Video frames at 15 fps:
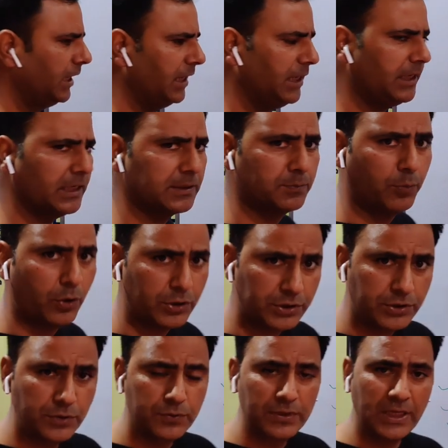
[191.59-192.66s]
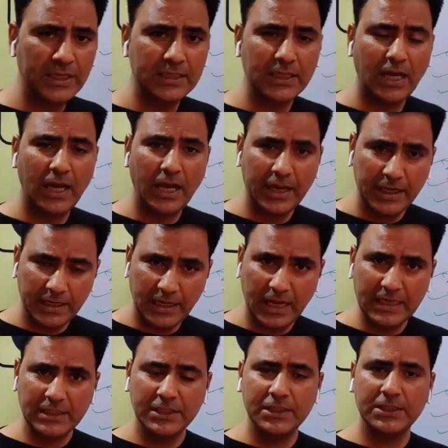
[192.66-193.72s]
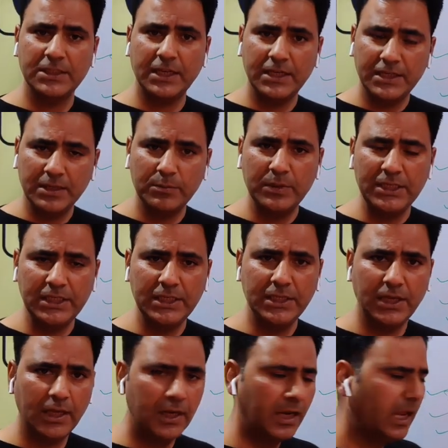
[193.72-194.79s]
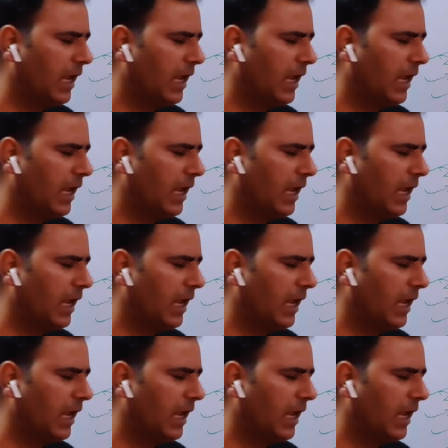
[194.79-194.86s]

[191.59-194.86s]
It has positive sense RNA as it is genetic material,